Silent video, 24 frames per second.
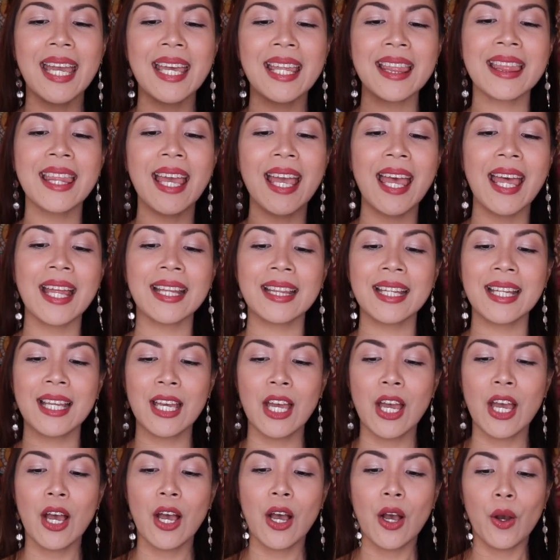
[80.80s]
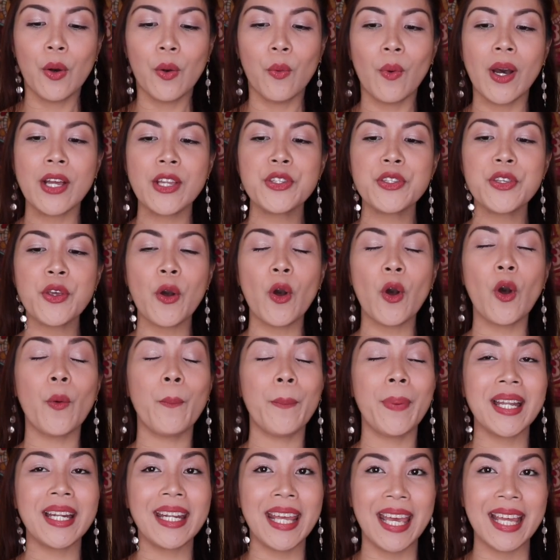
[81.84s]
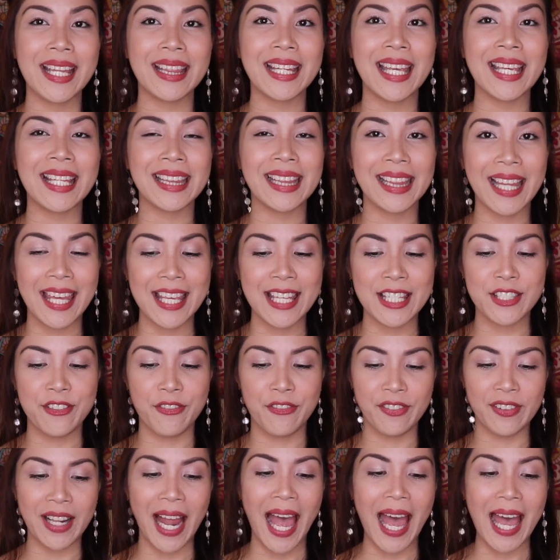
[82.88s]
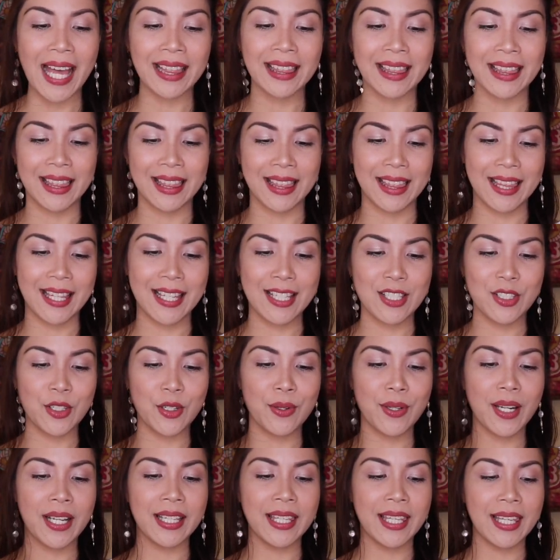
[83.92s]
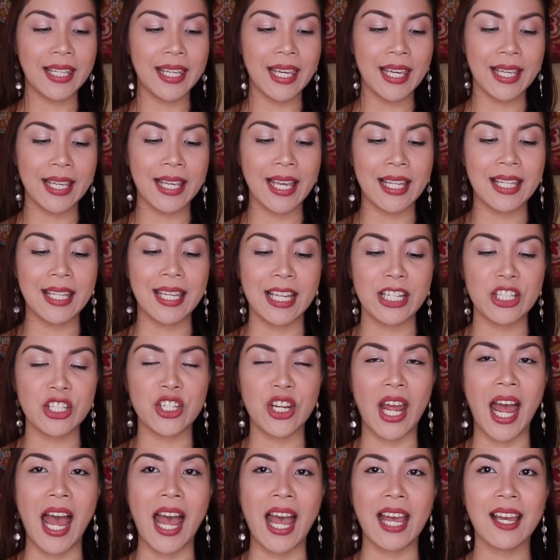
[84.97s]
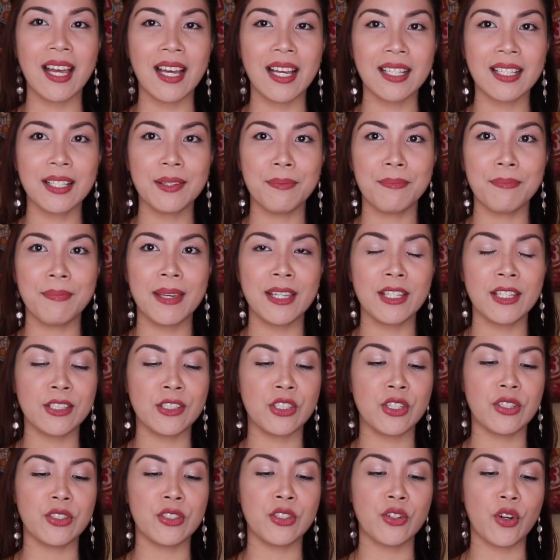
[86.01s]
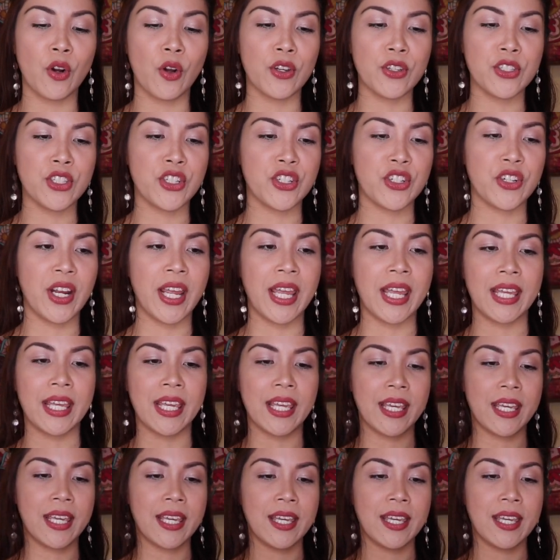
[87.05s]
And then, once you open it, it lays flat. So, nagiging ganyan siya. May drawstring.